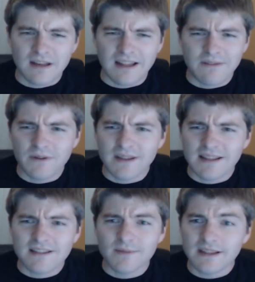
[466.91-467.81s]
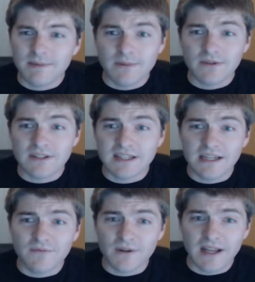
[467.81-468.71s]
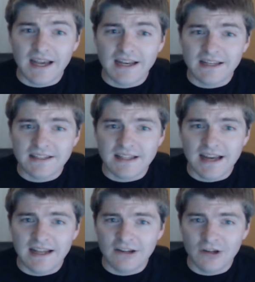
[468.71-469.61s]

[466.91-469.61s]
And I feel like it's something that people just tend to forget, is that,